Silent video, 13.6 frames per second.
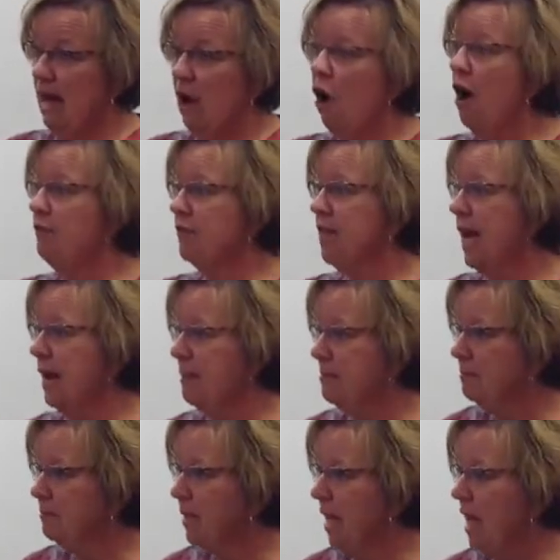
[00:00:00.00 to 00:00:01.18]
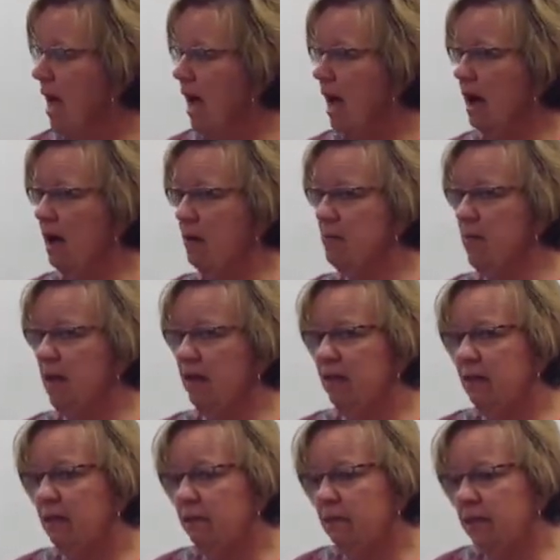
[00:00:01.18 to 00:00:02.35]
off time.
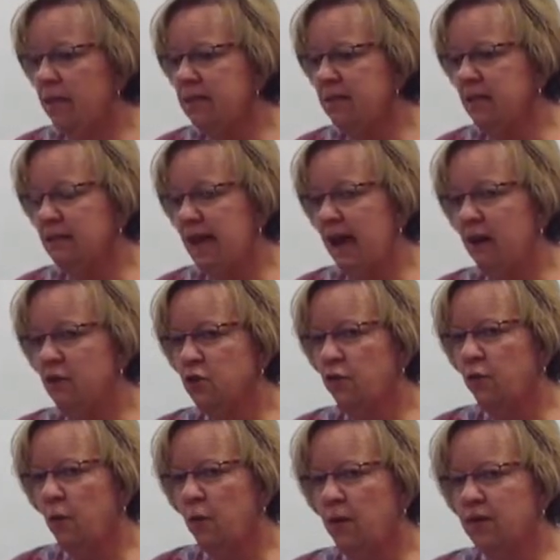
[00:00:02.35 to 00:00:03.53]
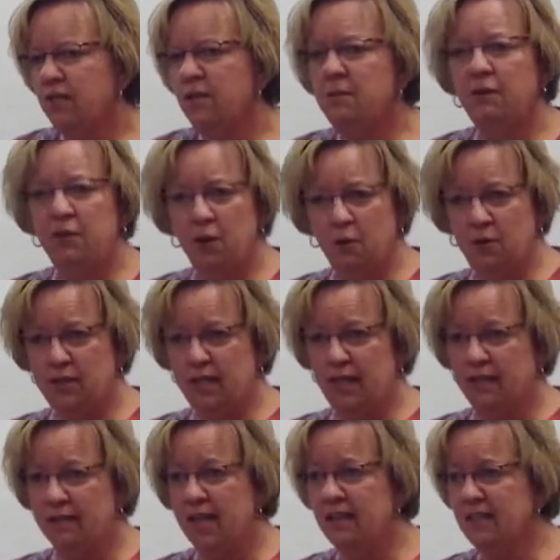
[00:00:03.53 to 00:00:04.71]
This allows for some of those
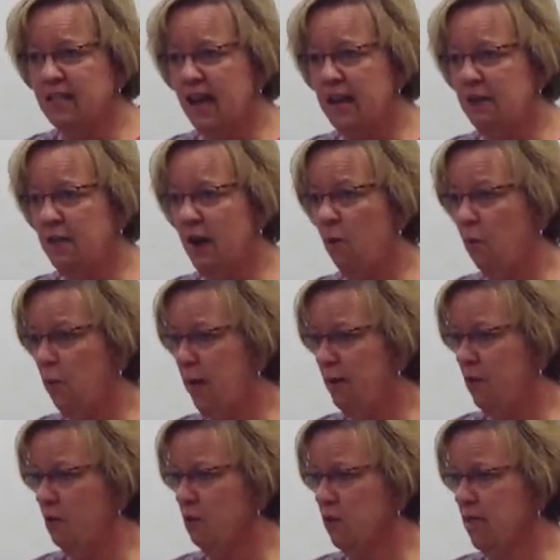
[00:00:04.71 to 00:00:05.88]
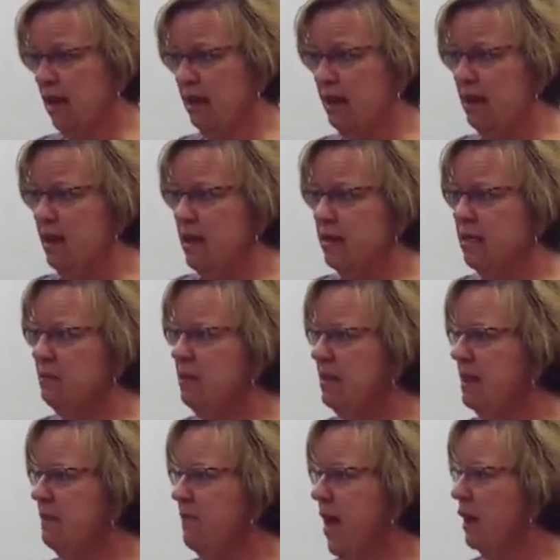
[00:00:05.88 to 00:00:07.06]
things. That's kind of how we've used it. Some of the
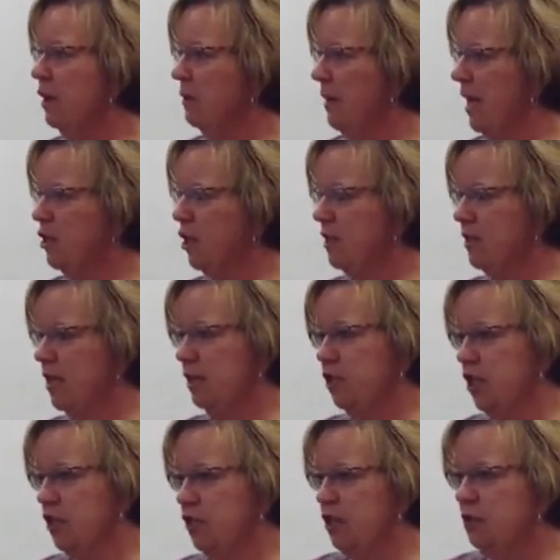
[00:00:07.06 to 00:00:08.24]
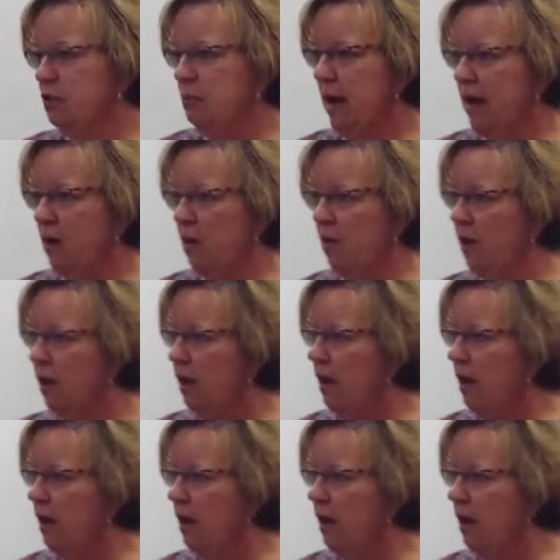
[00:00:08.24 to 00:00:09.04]
evaluations, and I'll just use my own